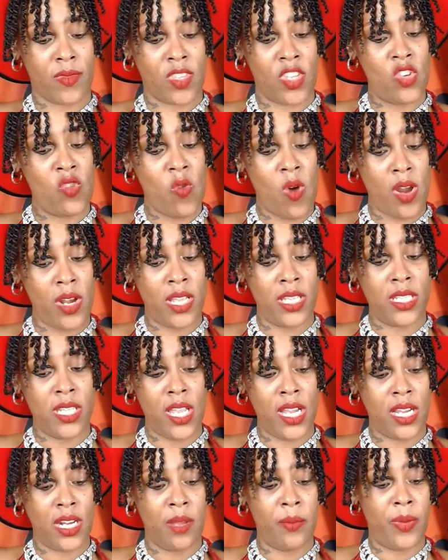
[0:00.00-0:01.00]
You want this
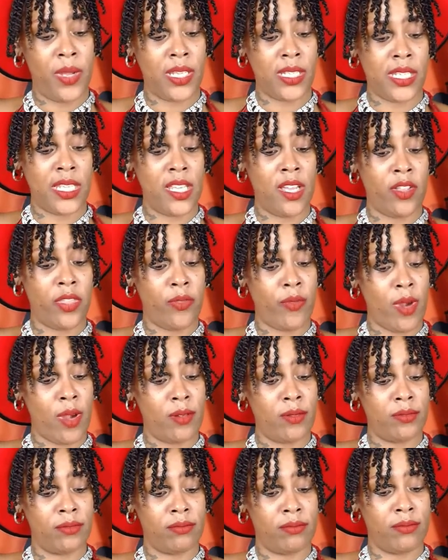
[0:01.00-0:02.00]
nigga to bust in your
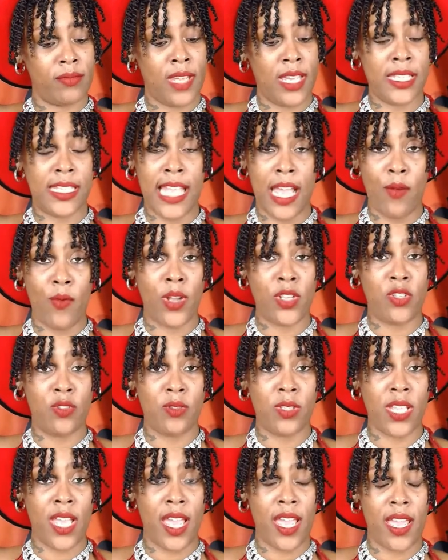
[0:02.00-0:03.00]
throat? Is that what
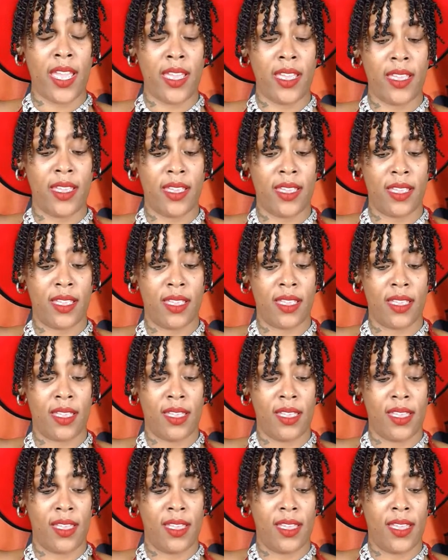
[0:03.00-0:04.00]
you saying?"
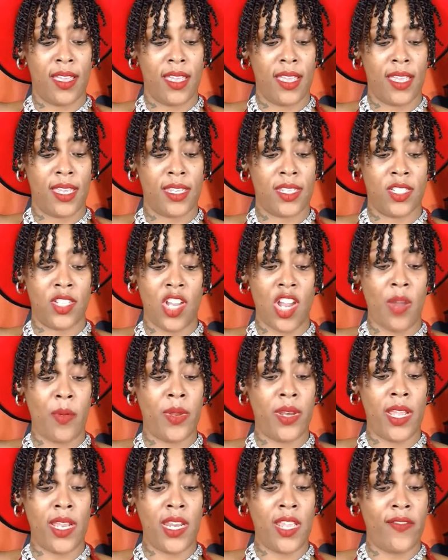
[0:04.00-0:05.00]

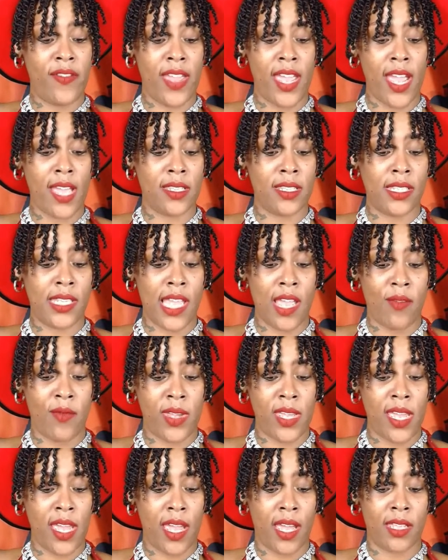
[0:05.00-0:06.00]
Jeremy didn't even hesitate
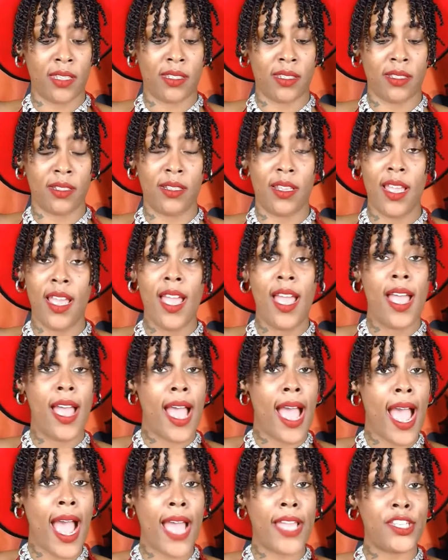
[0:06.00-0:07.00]
when he answered,
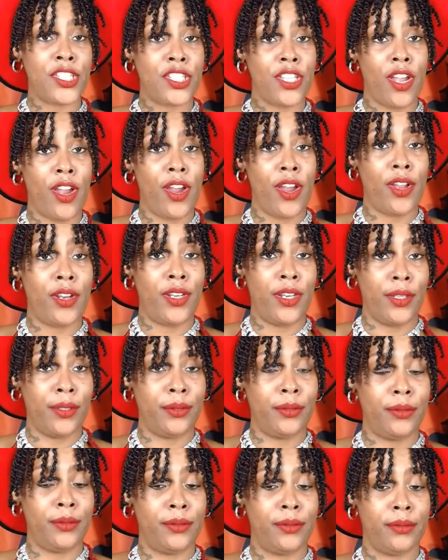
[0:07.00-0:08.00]
"I sure
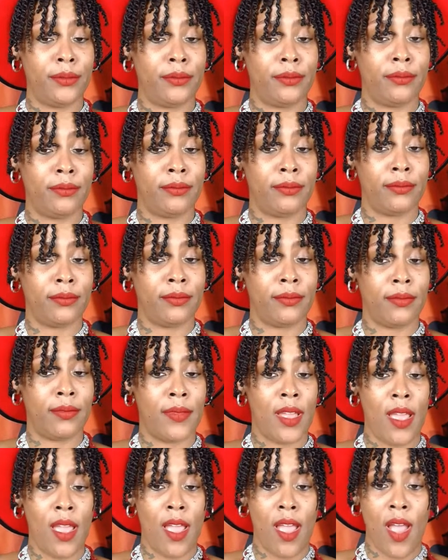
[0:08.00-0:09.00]
do."
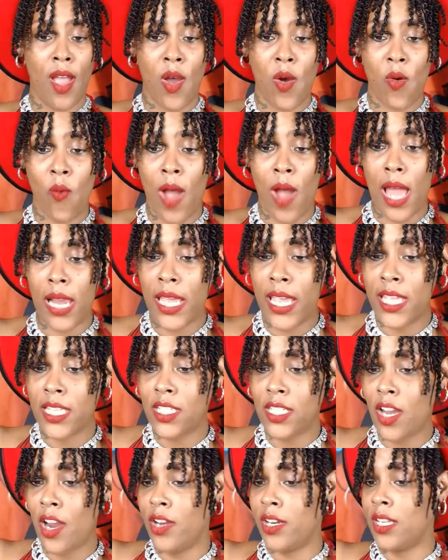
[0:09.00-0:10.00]

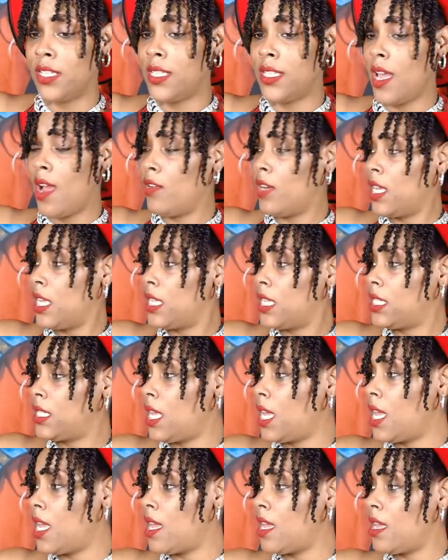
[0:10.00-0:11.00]
Waleed turned to Tony and
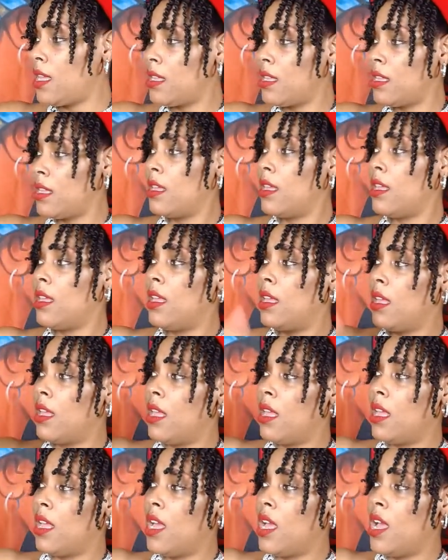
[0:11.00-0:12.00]
said,
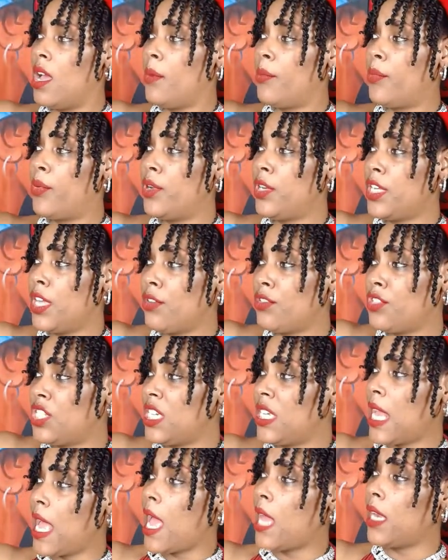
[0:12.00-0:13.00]
"Pull your
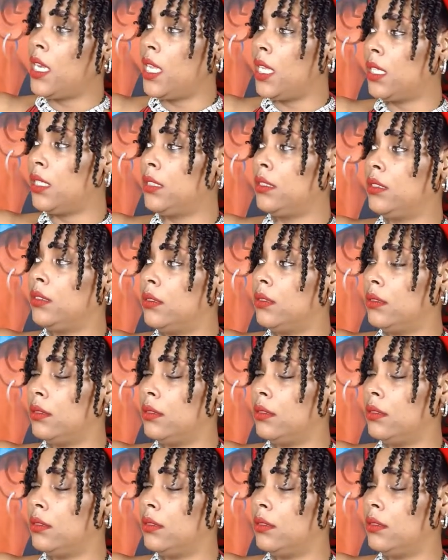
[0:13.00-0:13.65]
shit out, nigga."